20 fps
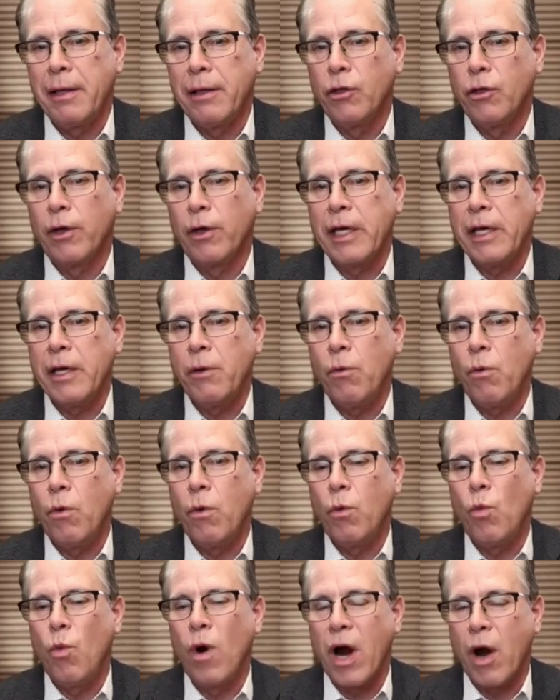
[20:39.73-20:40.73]
looking
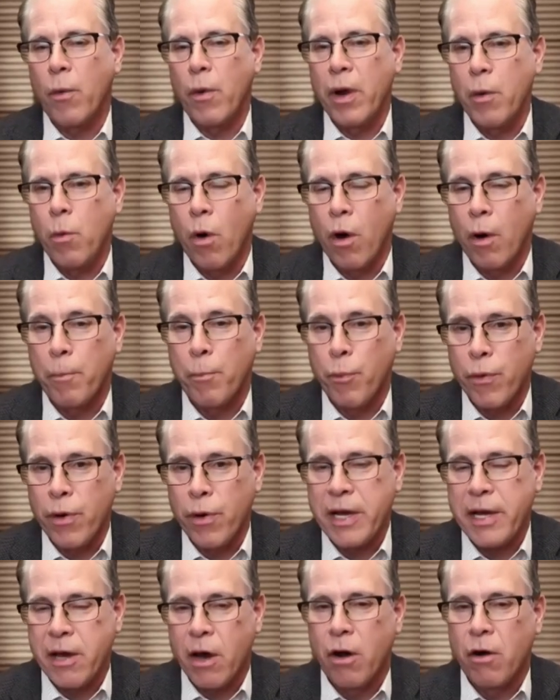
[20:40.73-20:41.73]
where we were
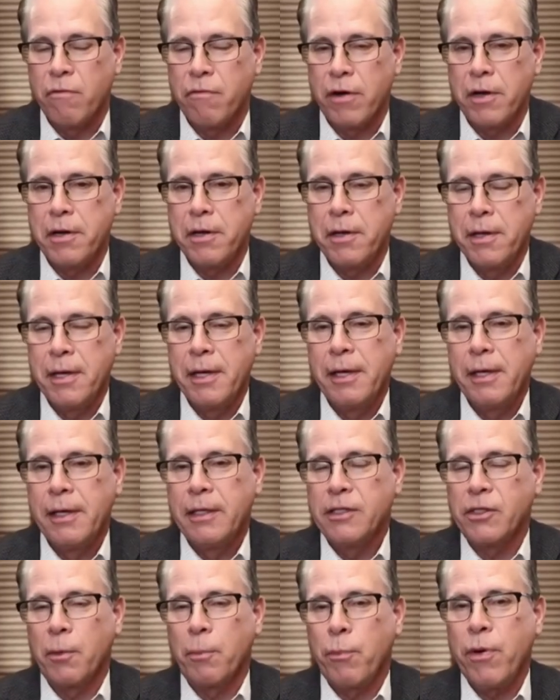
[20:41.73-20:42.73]
pre-COVID.
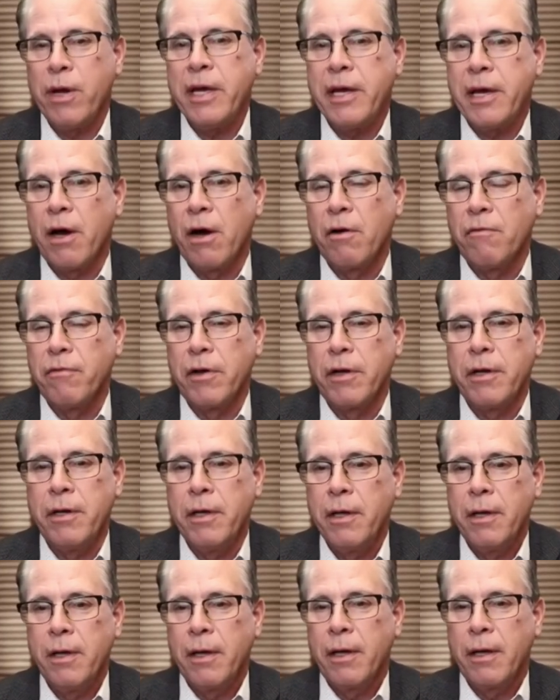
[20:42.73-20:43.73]
So pre-COVID,
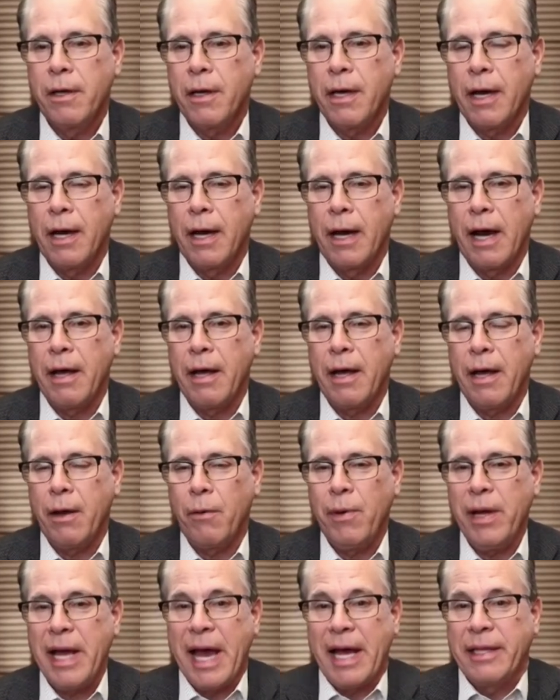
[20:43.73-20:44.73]

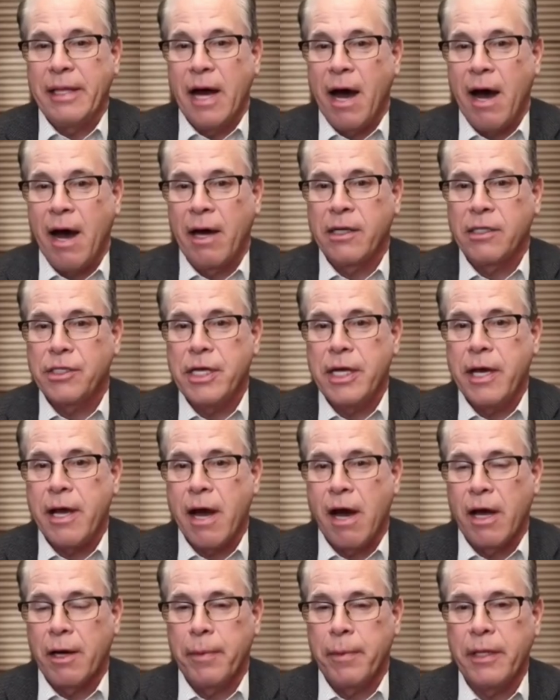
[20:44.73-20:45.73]
we had the hottest
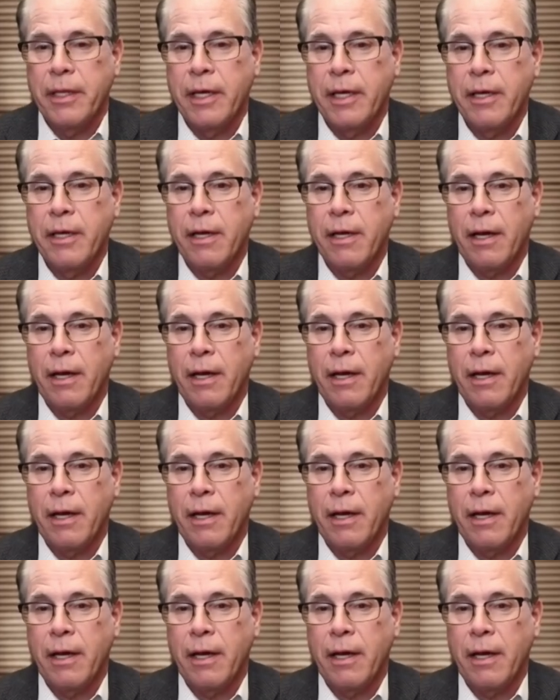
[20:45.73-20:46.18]
economy that